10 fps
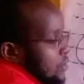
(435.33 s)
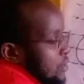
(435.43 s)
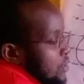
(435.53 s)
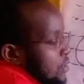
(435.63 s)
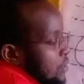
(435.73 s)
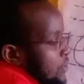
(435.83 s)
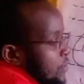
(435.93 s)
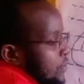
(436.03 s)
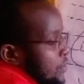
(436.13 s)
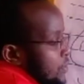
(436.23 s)

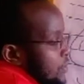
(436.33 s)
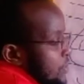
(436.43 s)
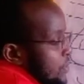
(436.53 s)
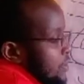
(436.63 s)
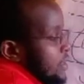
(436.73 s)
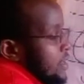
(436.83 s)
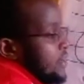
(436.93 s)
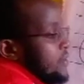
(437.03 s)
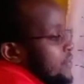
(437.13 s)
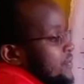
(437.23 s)
Do,
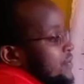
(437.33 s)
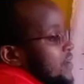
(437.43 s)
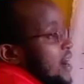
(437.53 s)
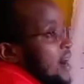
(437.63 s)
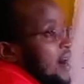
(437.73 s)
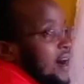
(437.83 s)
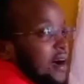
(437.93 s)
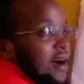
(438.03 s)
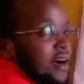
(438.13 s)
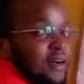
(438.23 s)

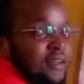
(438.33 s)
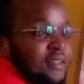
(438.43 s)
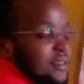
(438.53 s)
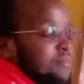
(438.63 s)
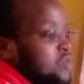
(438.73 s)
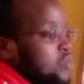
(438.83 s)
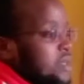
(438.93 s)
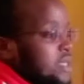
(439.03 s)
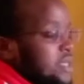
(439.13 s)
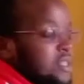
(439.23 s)
fa.
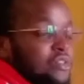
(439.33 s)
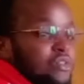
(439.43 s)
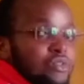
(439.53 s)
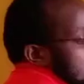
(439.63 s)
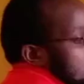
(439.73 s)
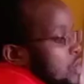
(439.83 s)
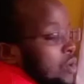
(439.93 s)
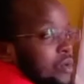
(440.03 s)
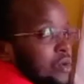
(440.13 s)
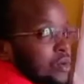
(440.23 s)
Between
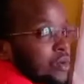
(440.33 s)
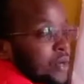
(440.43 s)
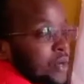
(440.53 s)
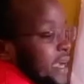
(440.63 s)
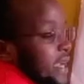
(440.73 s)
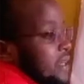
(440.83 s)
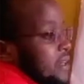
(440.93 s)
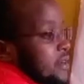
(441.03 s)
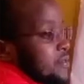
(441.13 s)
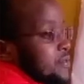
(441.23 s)
do
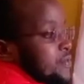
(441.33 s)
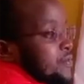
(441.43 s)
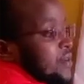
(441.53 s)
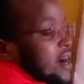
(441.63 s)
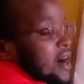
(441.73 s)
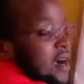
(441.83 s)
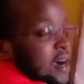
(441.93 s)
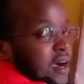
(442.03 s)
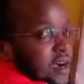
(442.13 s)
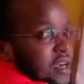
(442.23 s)
and
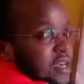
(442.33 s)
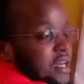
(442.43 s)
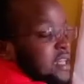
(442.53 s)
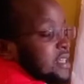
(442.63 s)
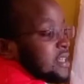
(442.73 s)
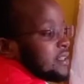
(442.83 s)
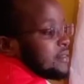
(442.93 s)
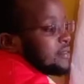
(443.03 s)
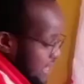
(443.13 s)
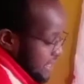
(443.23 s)
fa,
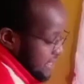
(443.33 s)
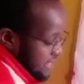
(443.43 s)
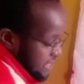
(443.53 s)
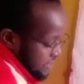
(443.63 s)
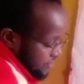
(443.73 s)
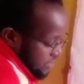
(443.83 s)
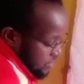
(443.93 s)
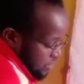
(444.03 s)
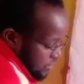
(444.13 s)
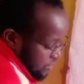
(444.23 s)
there is a
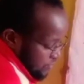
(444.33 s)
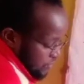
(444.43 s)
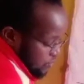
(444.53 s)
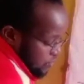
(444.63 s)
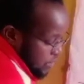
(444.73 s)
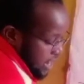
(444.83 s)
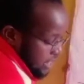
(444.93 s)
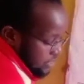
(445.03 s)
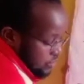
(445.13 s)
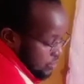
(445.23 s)
difference of
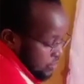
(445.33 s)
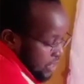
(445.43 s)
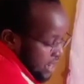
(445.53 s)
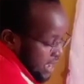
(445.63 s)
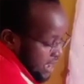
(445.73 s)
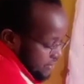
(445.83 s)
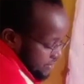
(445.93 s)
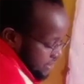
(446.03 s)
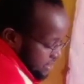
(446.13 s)
1, 2, half.